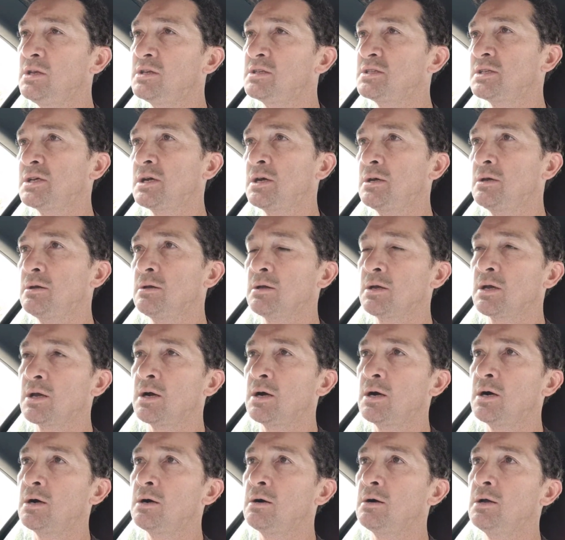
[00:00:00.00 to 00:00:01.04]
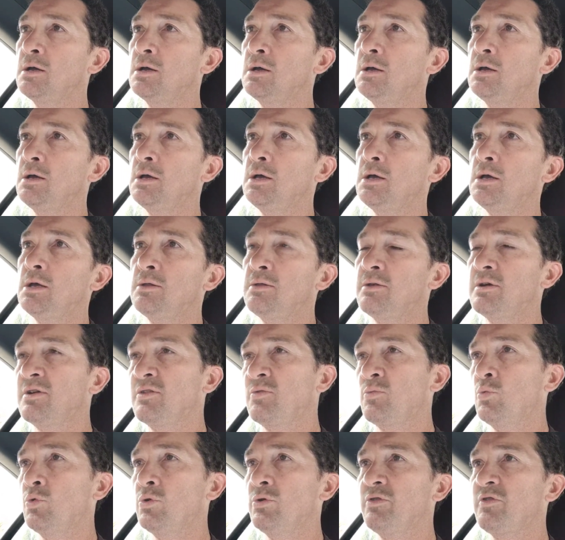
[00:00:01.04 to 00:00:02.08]
side of the car, there's
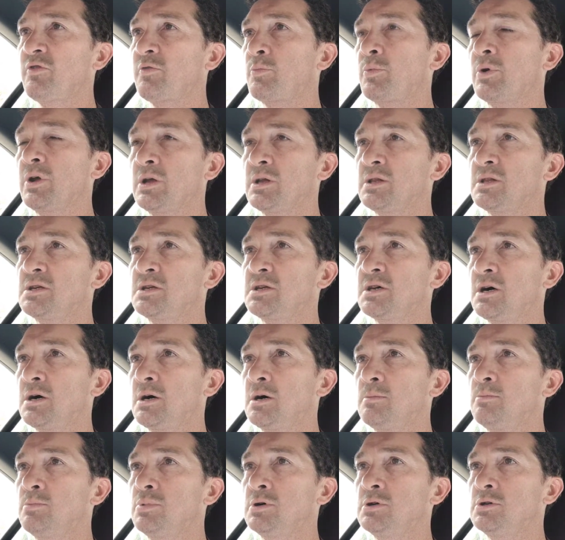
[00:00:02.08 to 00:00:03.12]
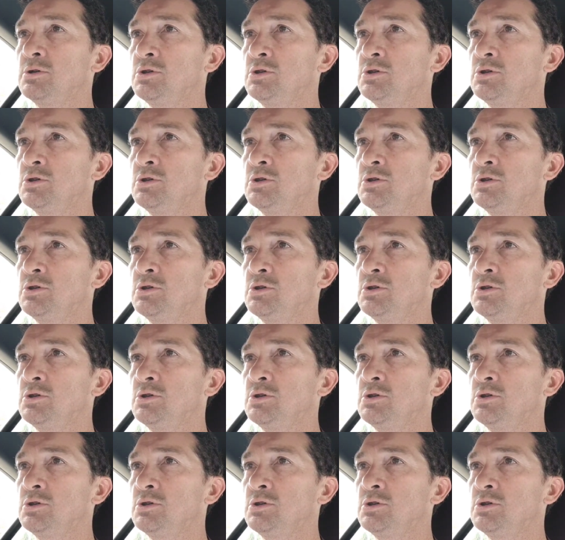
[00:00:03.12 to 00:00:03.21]
1 spring at the top,